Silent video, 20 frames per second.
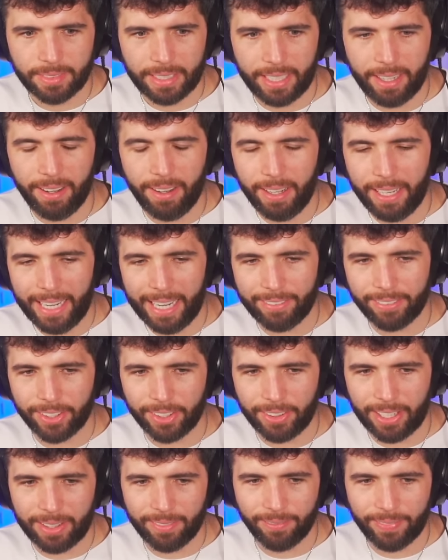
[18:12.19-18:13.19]
Like, I
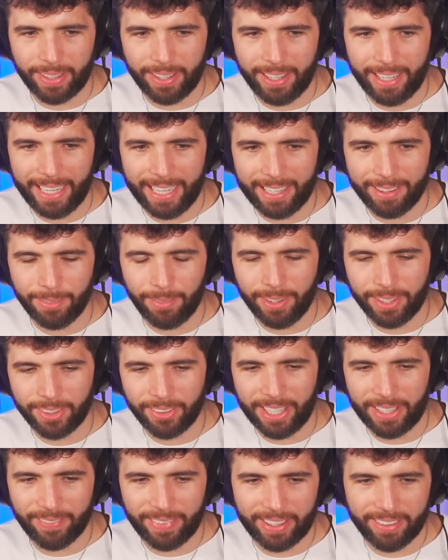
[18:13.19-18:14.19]
have
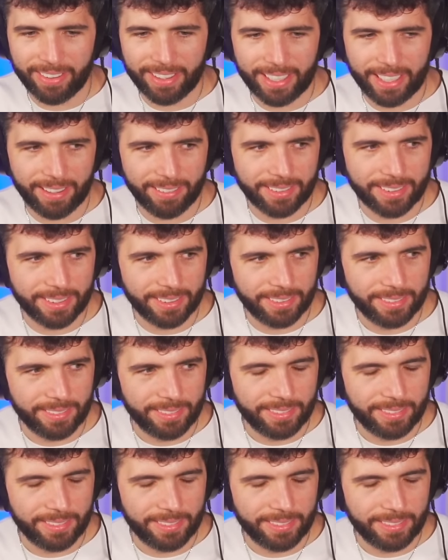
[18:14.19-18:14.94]
one grandparent left.